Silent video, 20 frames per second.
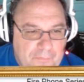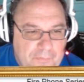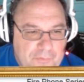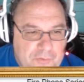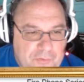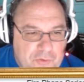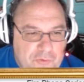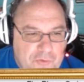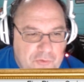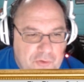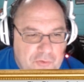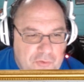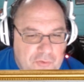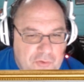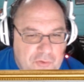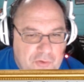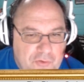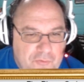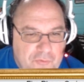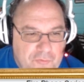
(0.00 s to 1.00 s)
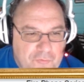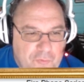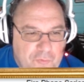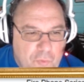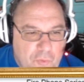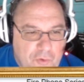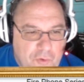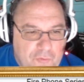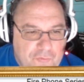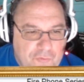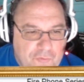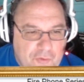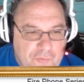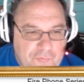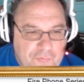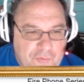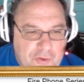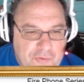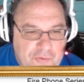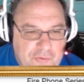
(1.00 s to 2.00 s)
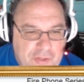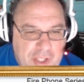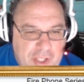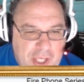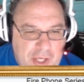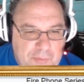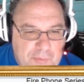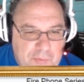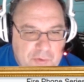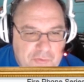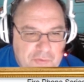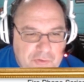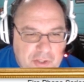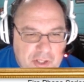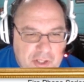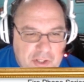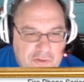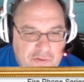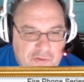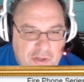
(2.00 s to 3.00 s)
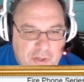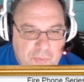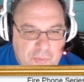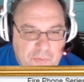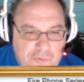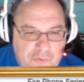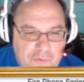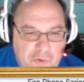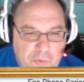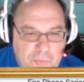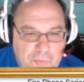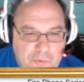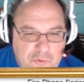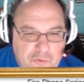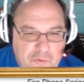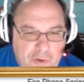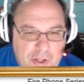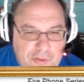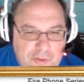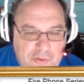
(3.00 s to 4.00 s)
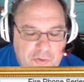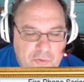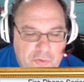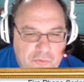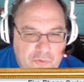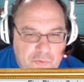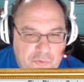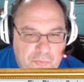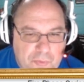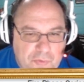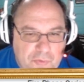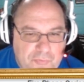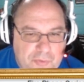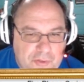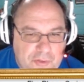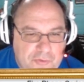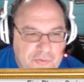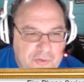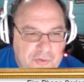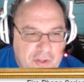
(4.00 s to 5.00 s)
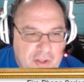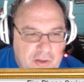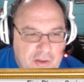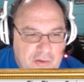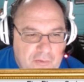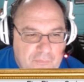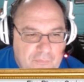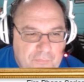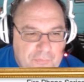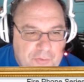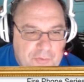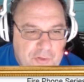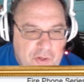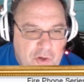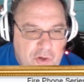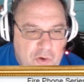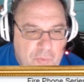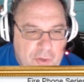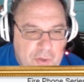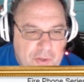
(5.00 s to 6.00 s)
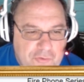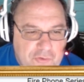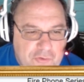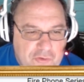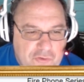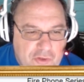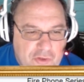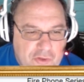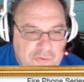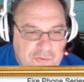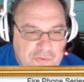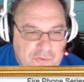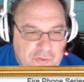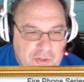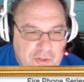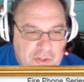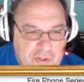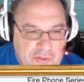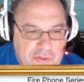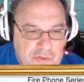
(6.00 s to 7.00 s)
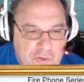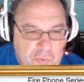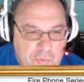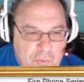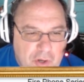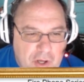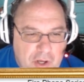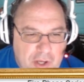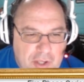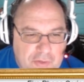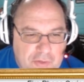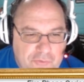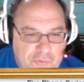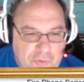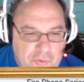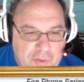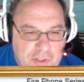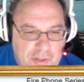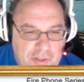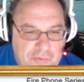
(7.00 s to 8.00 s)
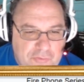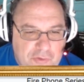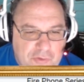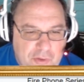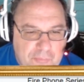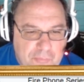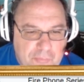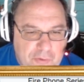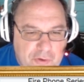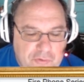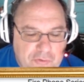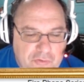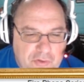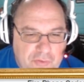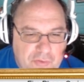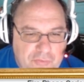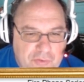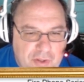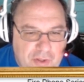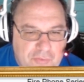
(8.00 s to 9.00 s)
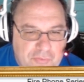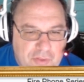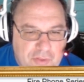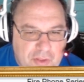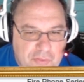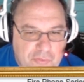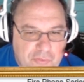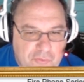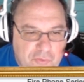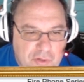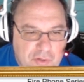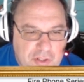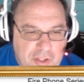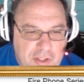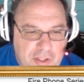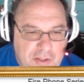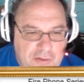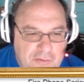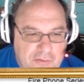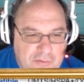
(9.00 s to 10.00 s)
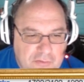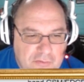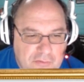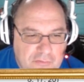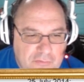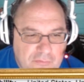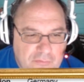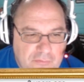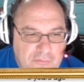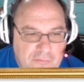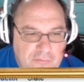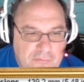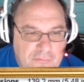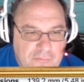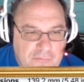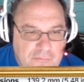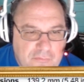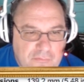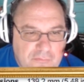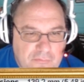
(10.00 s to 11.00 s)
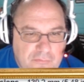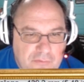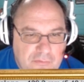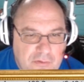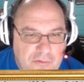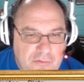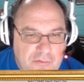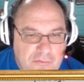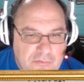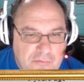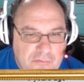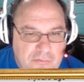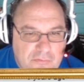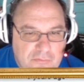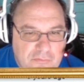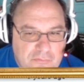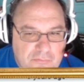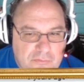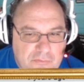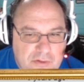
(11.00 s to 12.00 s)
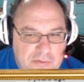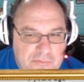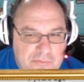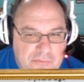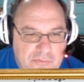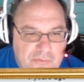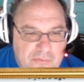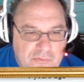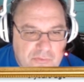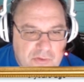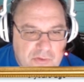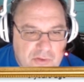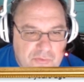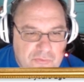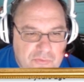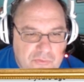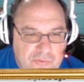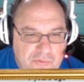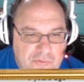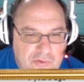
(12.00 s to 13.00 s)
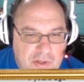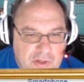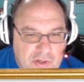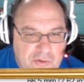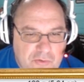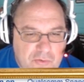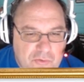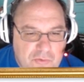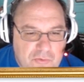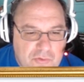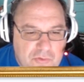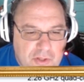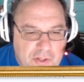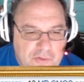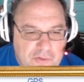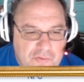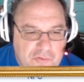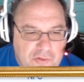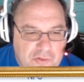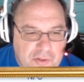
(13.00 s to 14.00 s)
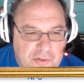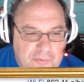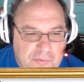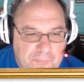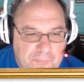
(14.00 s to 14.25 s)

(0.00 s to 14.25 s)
Using four front-facing cameras and a gyroscope to track the user's movements, the OS adjusts the UI so it gives the impression of depth in 3D. Huh. What? Sounds kind of cool, actually.